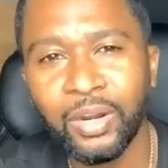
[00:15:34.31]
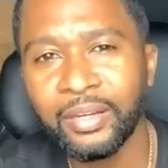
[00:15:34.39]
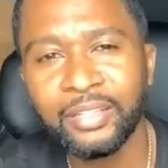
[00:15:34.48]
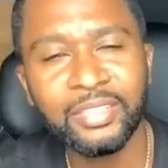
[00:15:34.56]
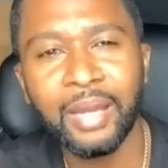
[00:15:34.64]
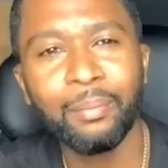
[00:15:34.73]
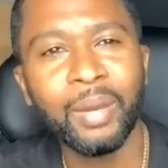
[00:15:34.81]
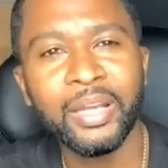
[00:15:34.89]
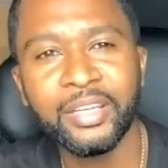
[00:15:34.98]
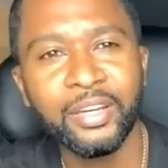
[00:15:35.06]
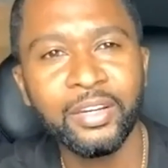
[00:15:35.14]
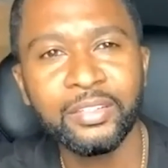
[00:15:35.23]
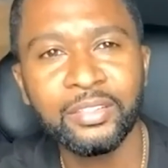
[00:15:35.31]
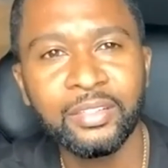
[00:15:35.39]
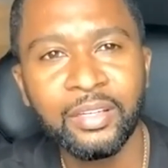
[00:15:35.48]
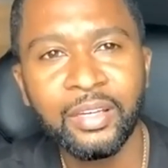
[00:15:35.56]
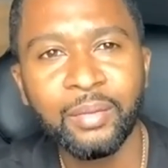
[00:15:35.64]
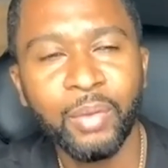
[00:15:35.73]
That's not my character.
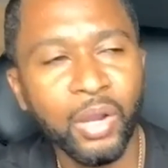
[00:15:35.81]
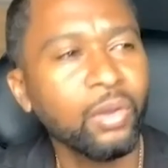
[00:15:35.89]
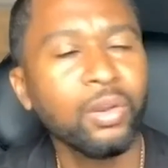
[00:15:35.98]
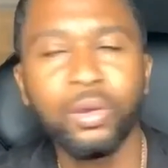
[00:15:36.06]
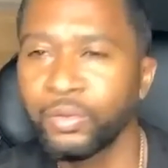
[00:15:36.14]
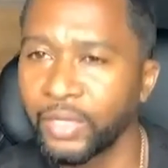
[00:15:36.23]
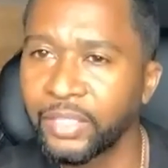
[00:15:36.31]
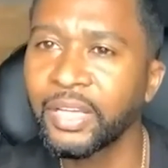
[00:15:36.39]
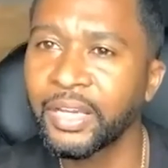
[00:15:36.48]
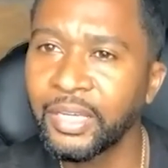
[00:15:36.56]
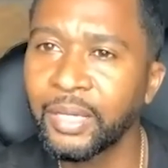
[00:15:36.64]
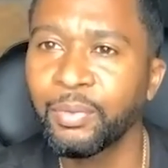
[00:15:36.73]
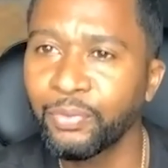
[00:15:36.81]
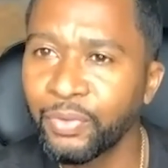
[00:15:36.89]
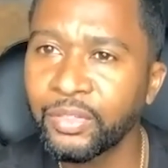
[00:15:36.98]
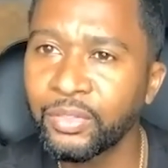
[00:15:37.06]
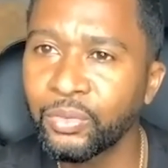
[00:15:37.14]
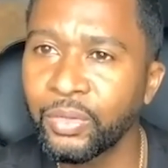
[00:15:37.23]
But hold on, yes I am. I'm
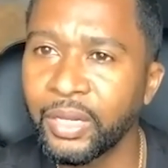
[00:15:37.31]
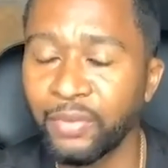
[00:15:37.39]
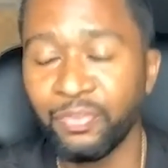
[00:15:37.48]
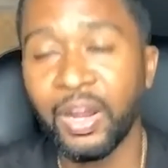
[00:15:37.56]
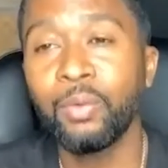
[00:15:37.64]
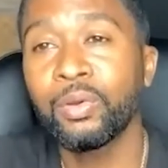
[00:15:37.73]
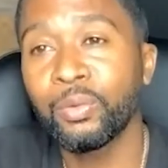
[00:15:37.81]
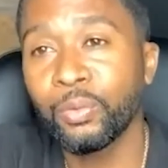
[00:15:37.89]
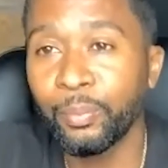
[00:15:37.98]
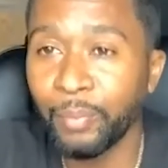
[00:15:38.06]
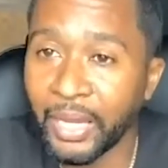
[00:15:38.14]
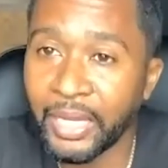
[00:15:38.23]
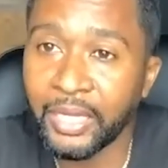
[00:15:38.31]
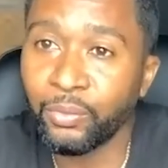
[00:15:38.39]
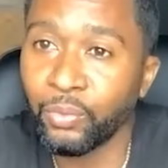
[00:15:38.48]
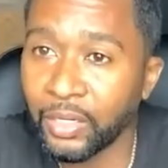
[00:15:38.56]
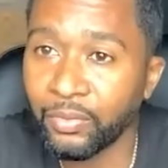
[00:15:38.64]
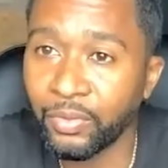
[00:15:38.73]
finna do that. If I wanna remain
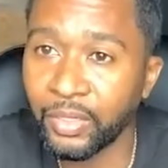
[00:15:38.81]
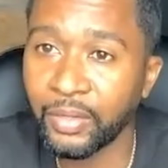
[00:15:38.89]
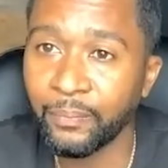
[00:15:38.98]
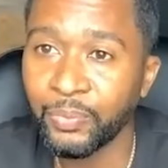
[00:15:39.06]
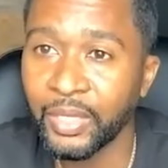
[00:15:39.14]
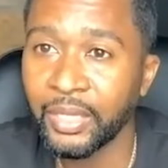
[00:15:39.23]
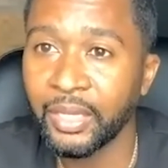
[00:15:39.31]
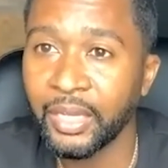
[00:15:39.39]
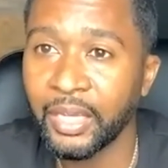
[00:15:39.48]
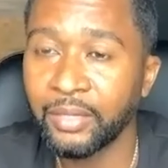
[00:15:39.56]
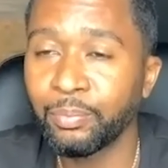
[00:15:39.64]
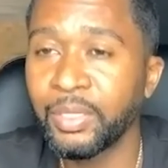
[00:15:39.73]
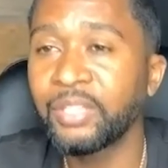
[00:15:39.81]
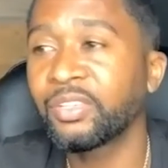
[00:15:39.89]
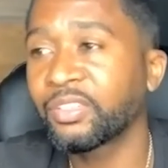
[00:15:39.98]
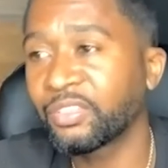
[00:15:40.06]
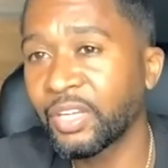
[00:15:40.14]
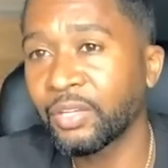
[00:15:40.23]
relevant and be
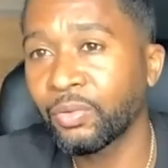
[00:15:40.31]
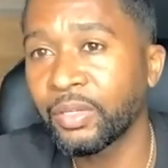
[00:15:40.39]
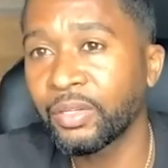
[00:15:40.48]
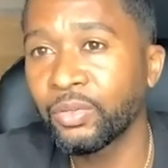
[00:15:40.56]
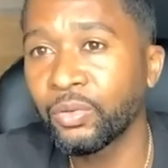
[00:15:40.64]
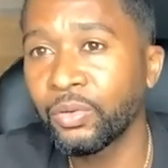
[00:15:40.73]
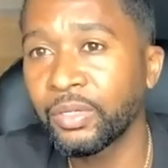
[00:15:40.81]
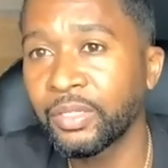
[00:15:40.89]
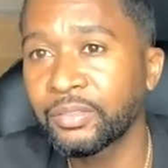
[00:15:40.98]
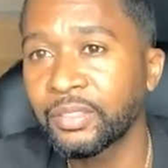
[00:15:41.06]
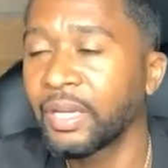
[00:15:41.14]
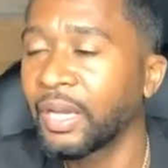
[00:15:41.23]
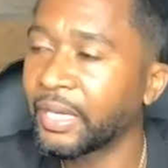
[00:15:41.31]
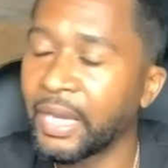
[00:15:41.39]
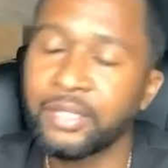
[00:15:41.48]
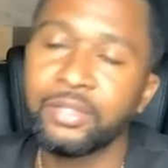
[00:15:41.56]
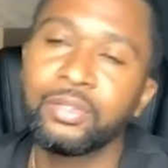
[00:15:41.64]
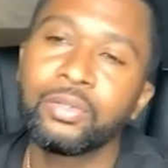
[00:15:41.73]
successful in doing this, I
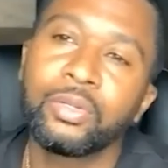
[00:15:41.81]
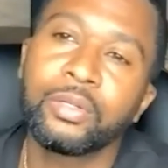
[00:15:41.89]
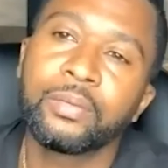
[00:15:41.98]
got to do it.